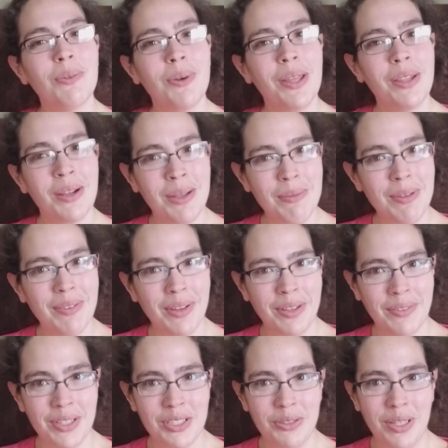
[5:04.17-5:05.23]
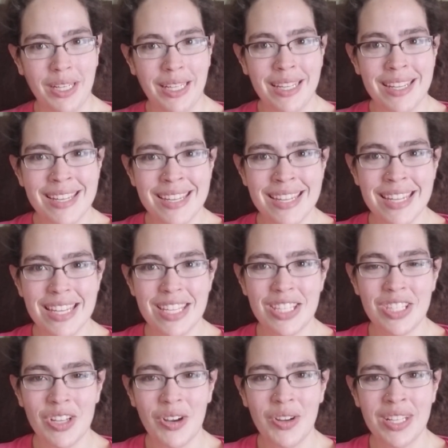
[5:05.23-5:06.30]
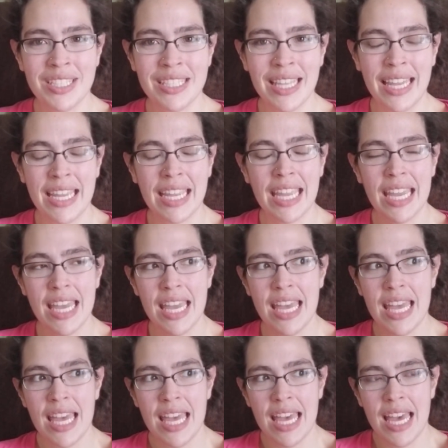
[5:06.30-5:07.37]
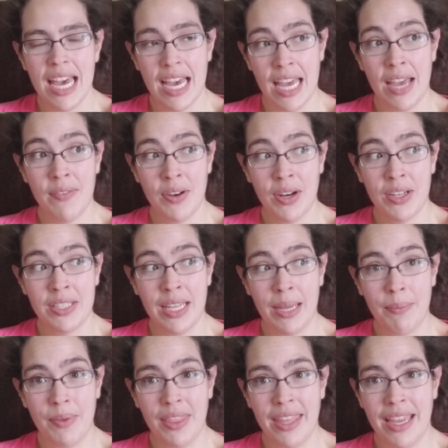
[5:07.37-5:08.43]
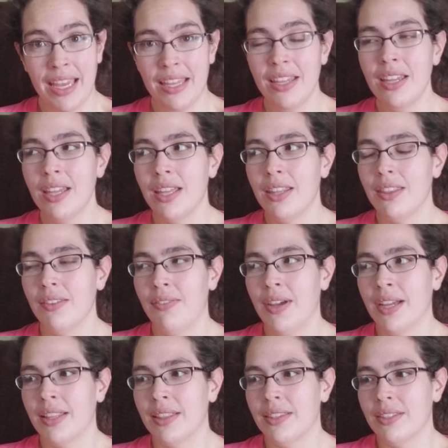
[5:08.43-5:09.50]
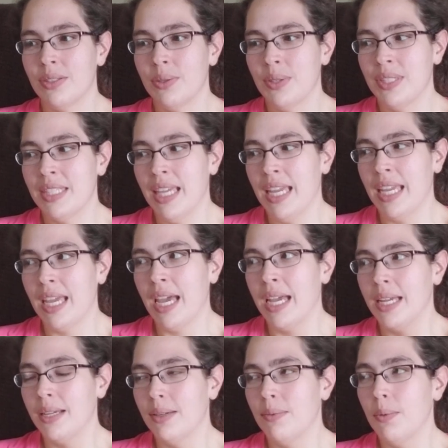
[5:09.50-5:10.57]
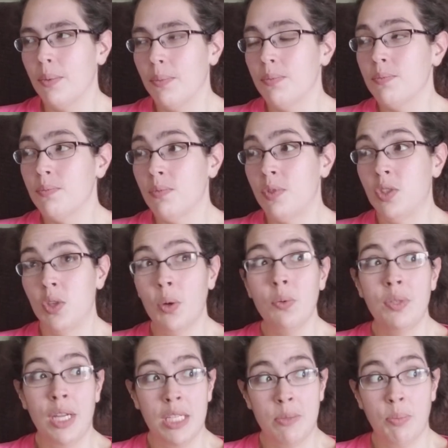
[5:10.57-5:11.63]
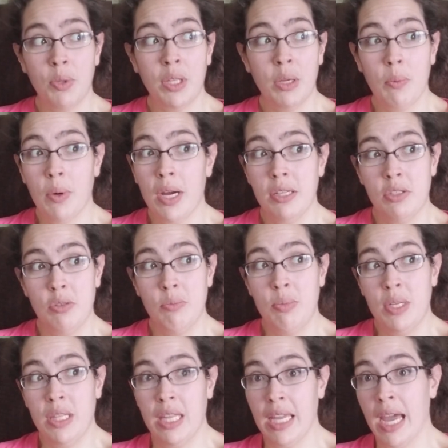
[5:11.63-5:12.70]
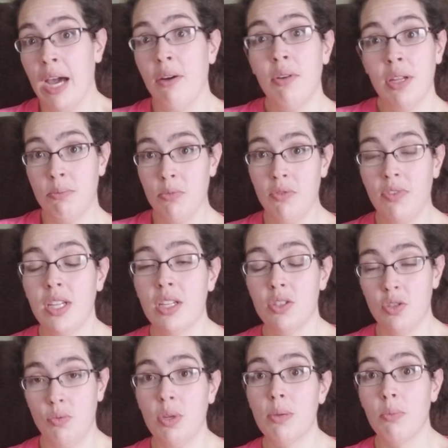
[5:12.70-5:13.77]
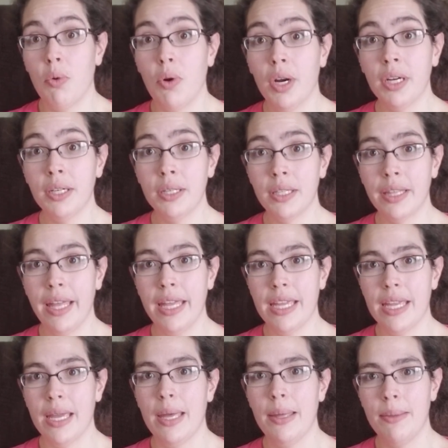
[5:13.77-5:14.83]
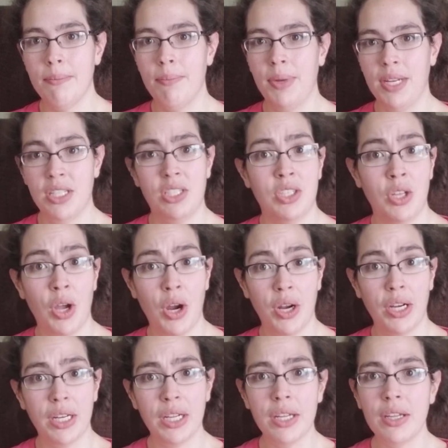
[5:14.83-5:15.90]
weather can be very frustrating. So it's like, I have a hard time with that. So it's like, I so desperately want to be like out and moving and doing more, like, but it's just hard